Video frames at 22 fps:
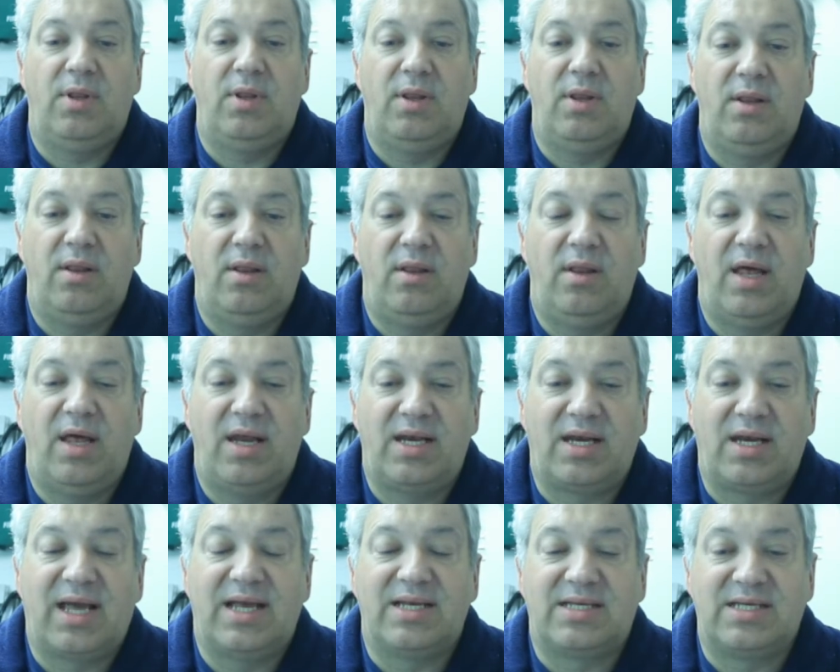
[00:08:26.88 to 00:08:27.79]
then
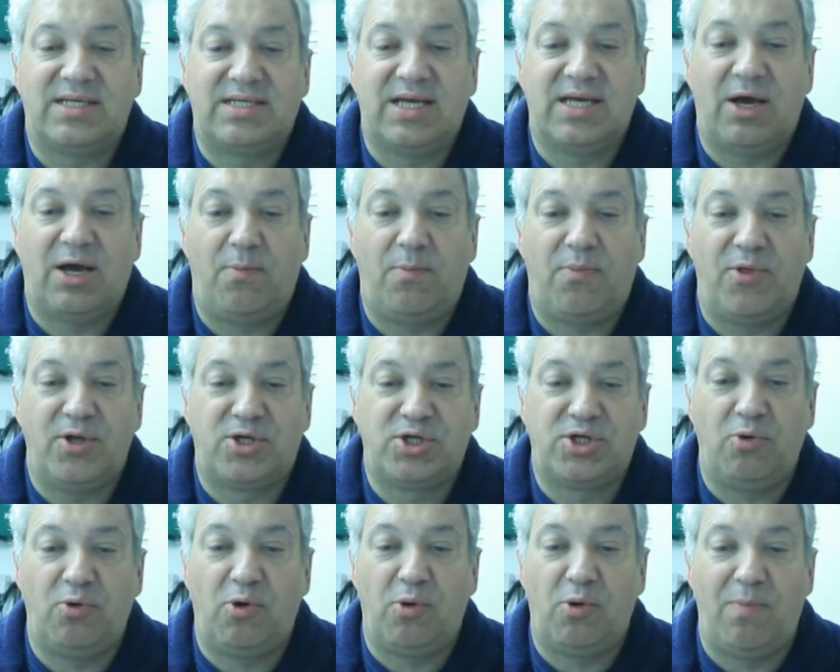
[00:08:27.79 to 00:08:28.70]
get to set up the
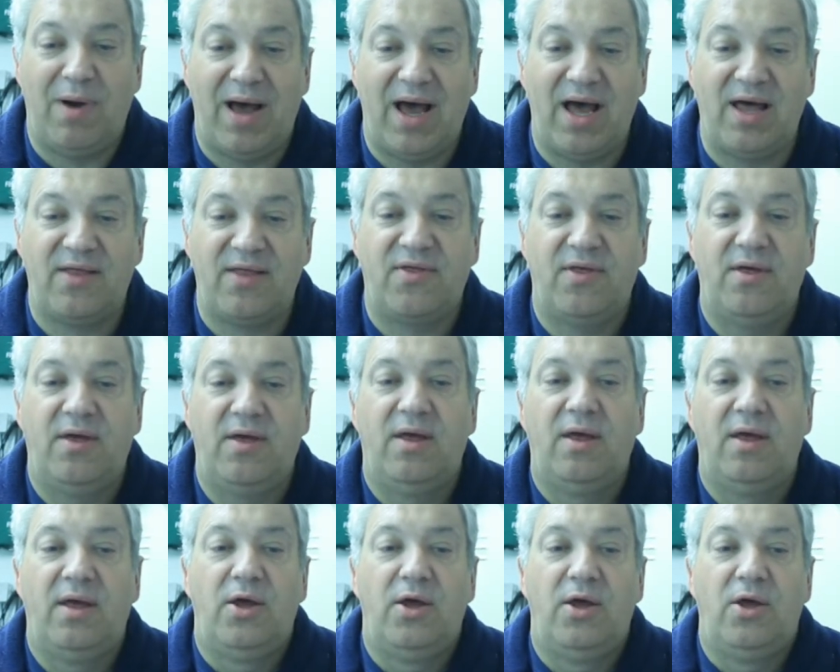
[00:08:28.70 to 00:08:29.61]
tool path,
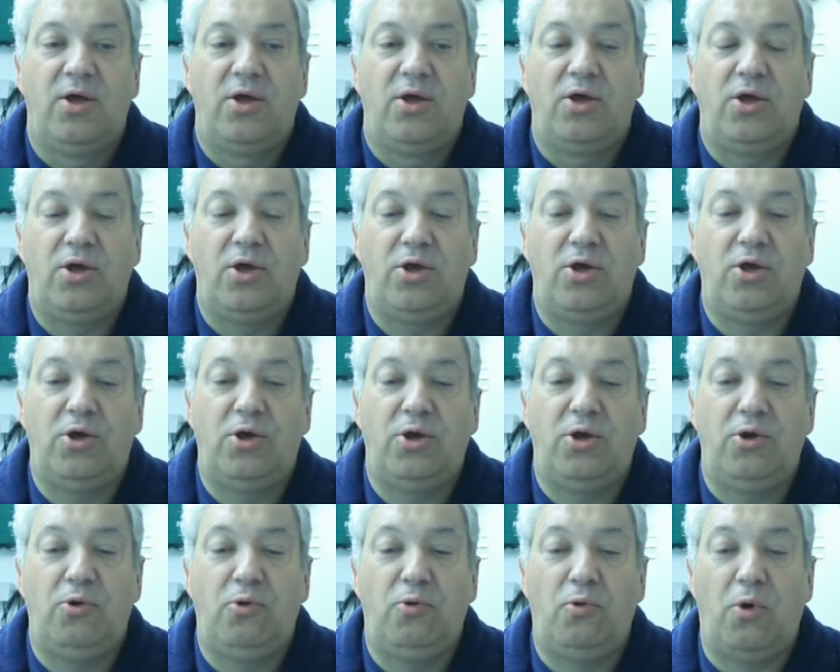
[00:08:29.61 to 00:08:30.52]

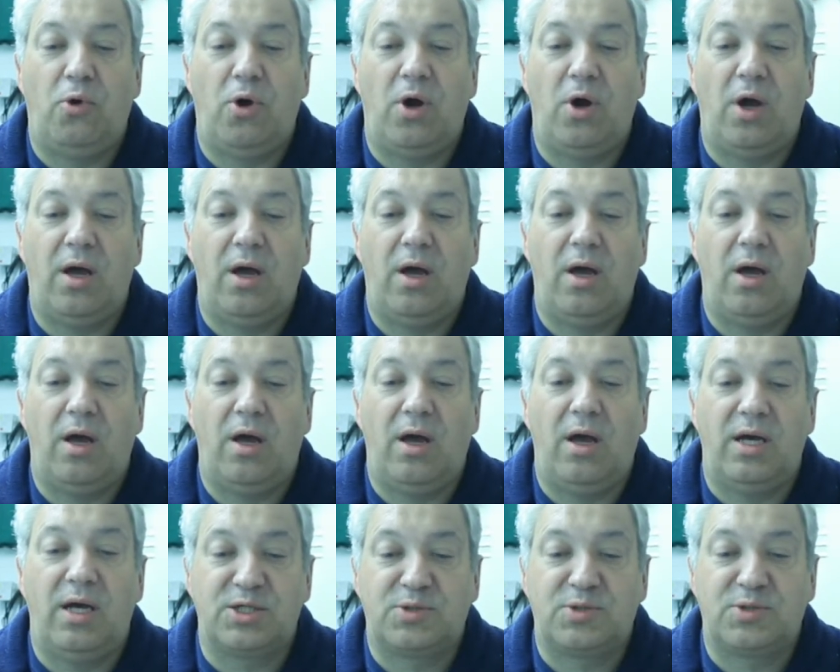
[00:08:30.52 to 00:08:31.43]
you,
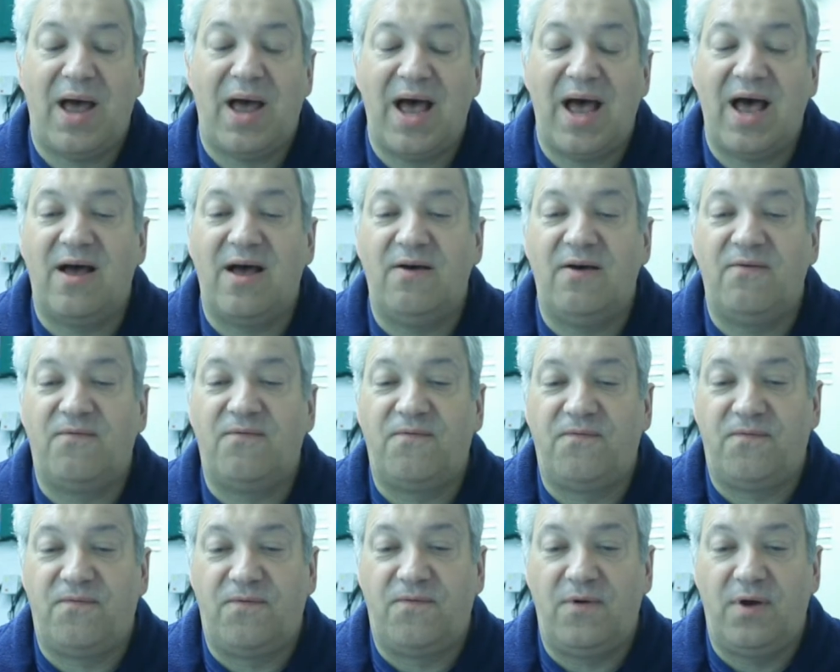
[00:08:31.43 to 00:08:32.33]
as part
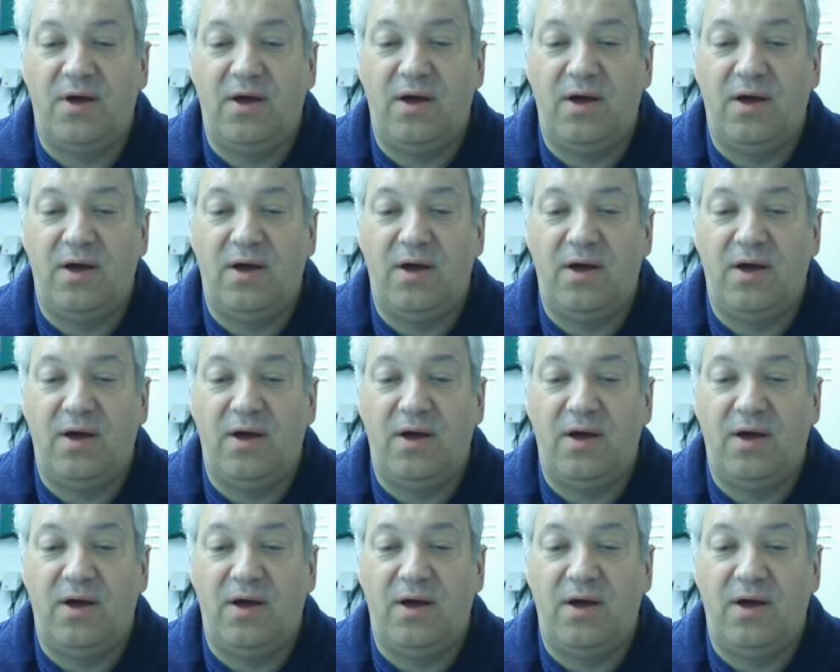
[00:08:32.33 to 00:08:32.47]
of